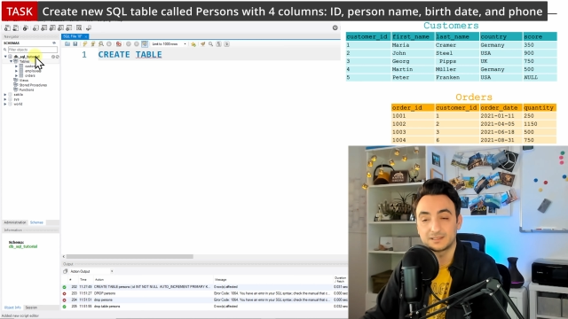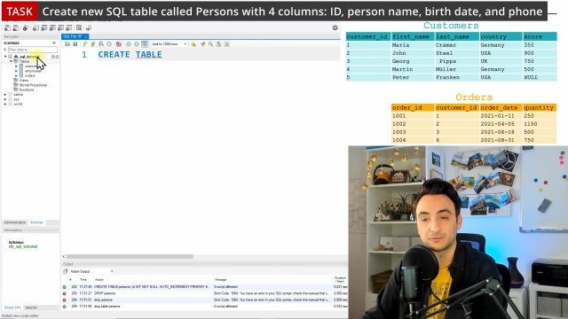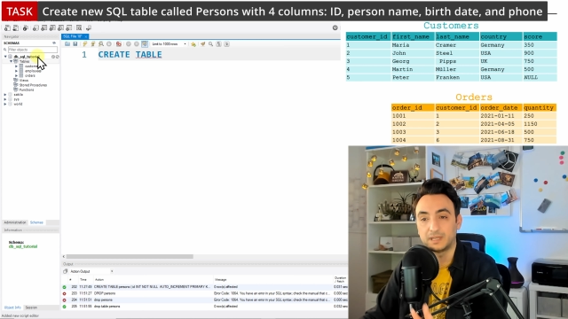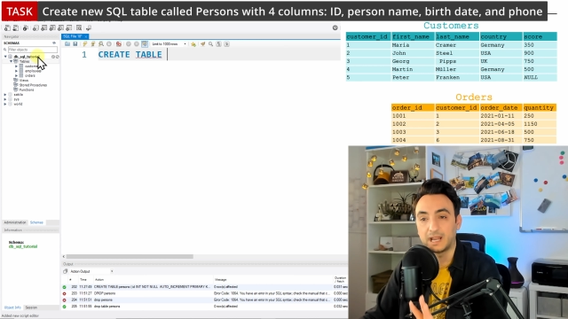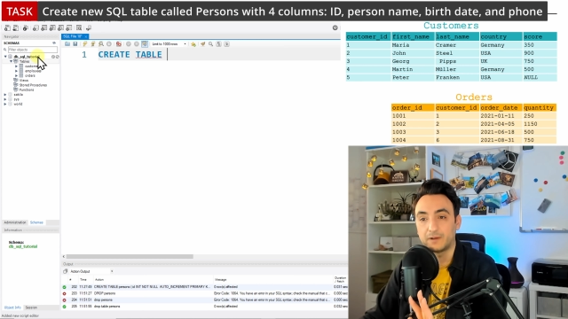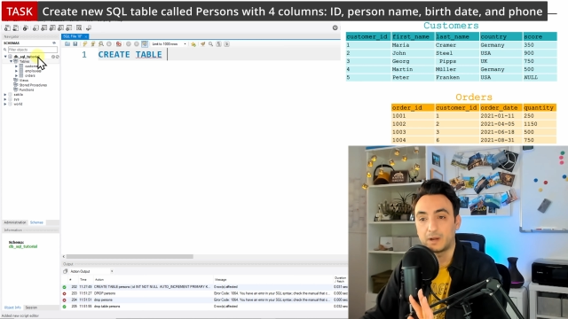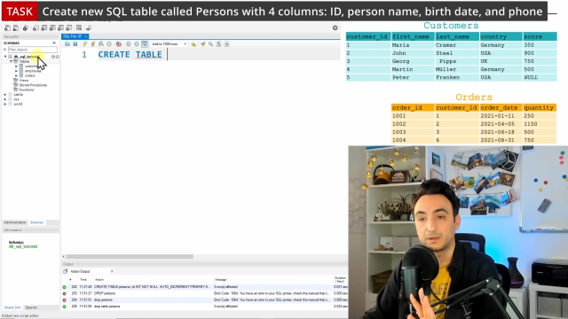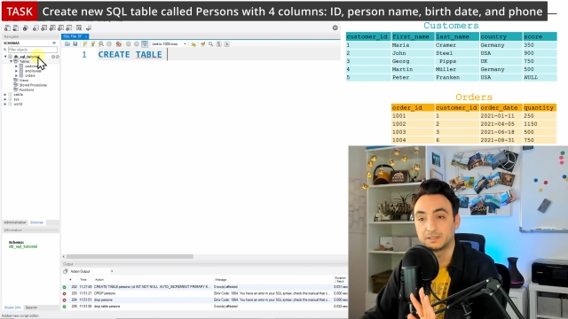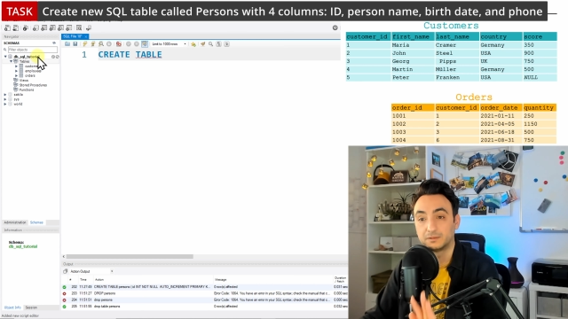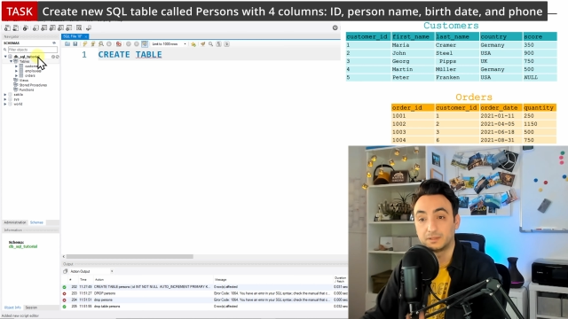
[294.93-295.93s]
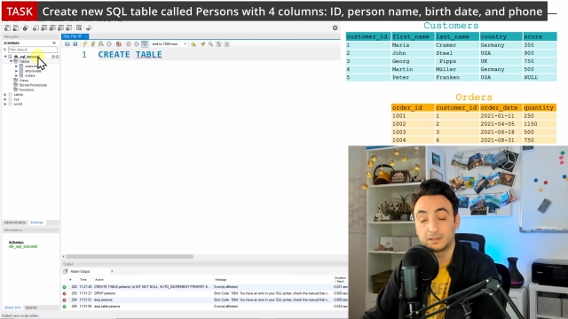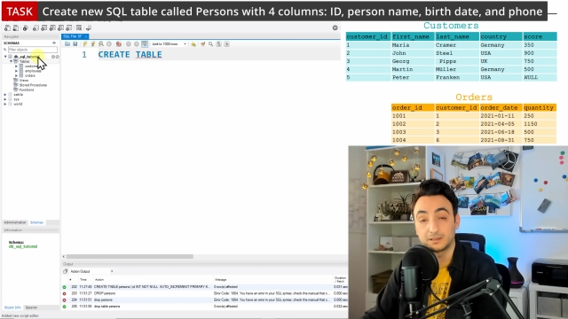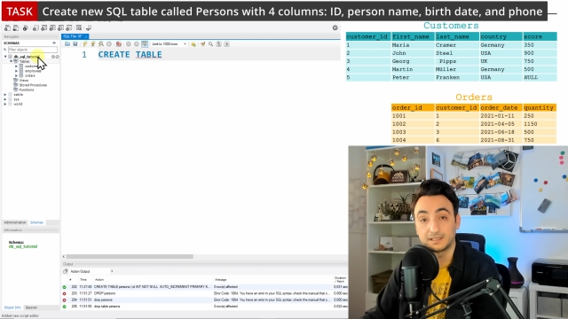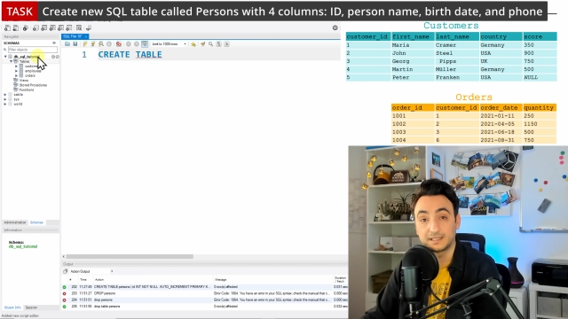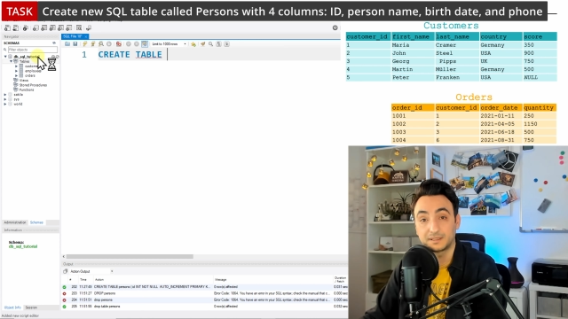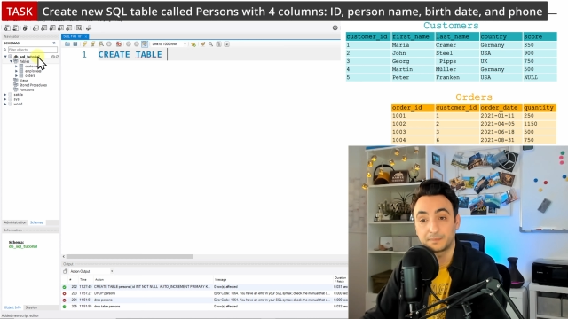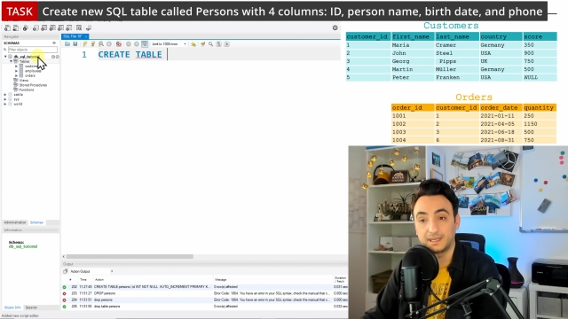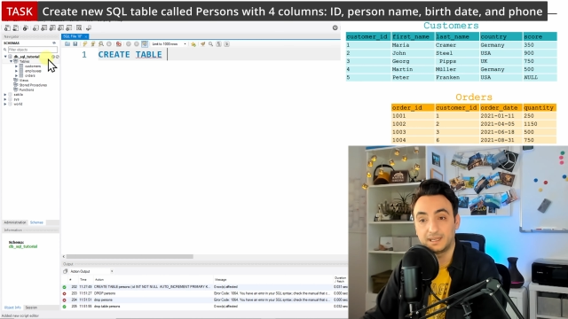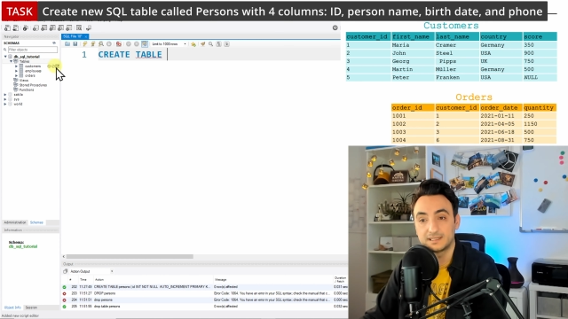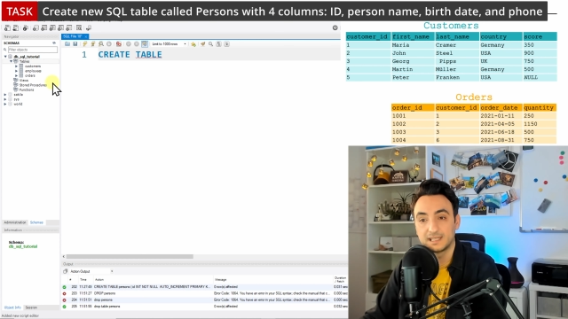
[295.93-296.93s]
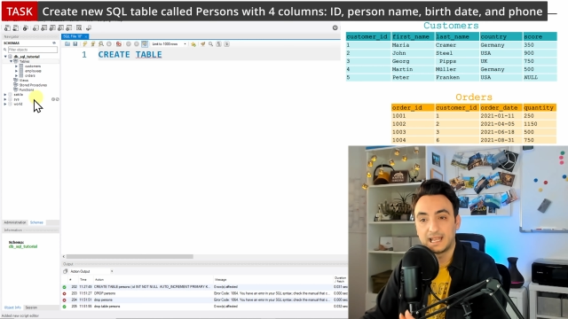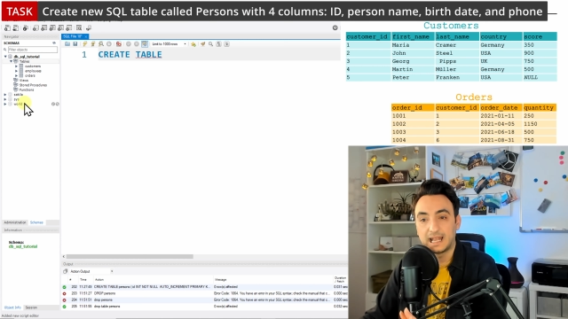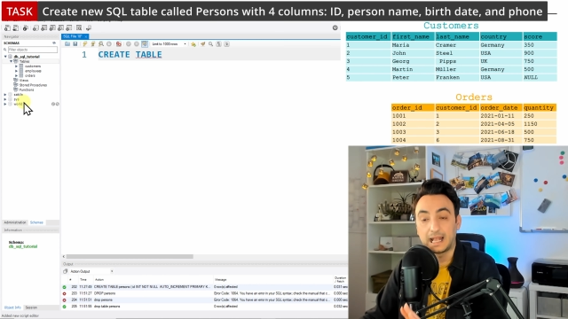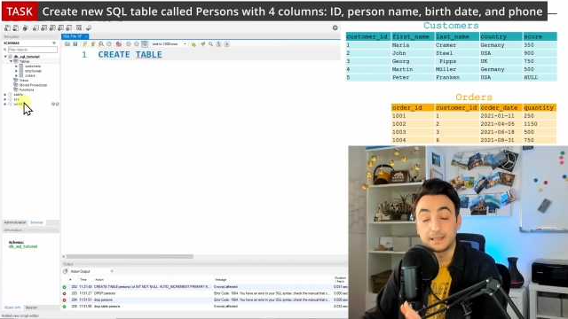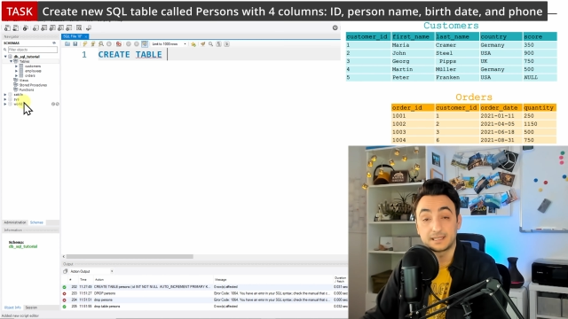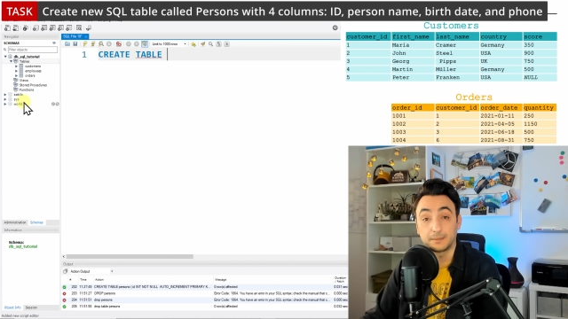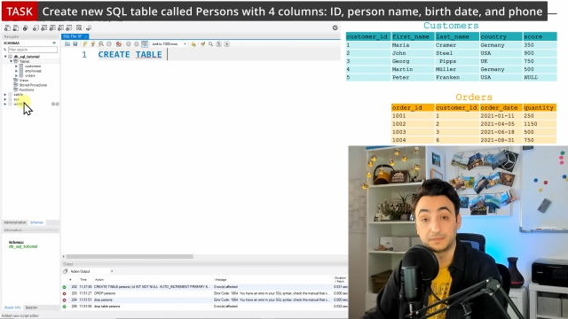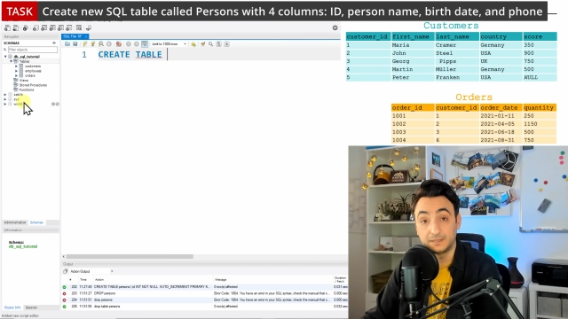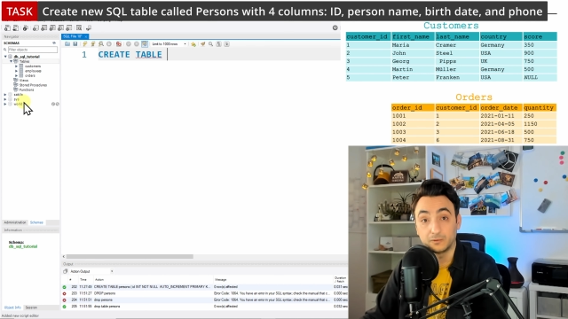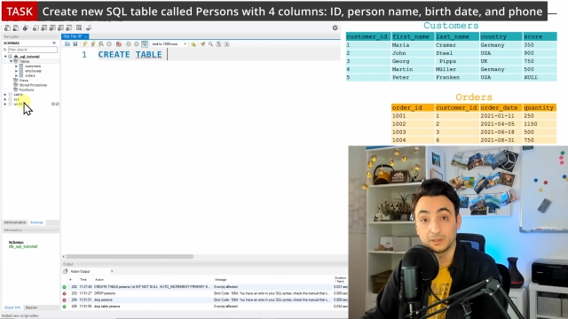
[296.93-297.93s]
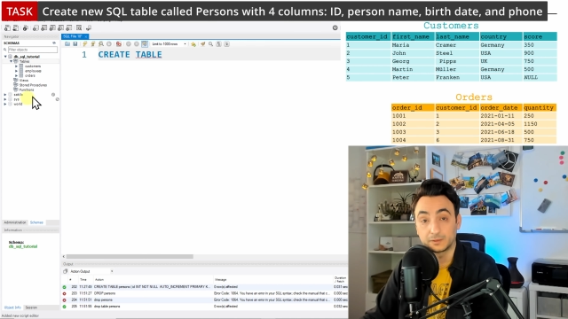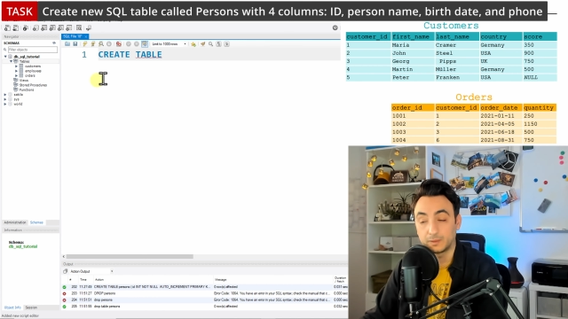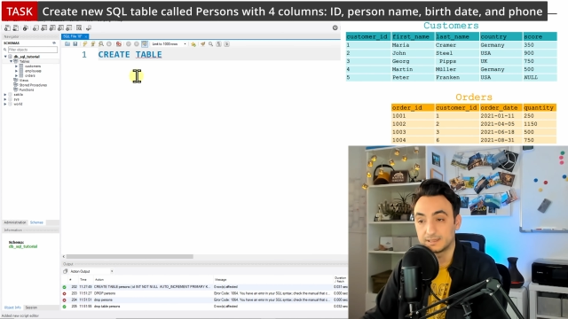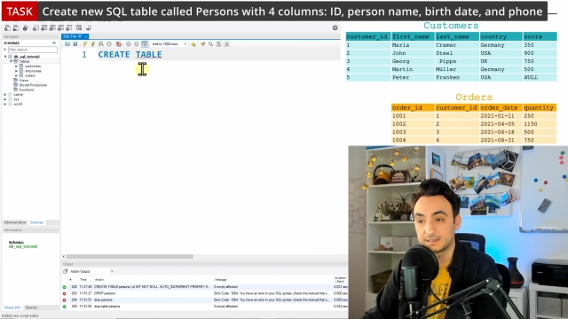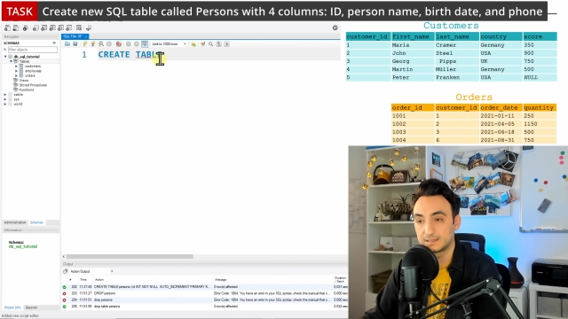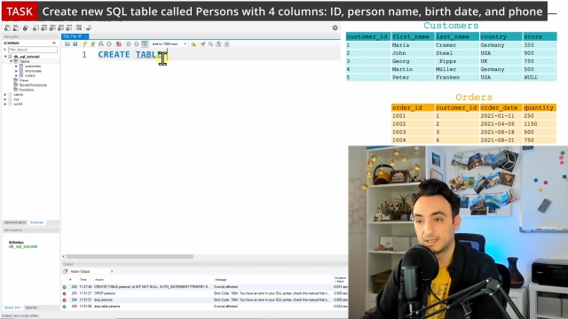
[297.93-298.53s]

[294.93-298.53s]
We have our tutorial database and some default ones.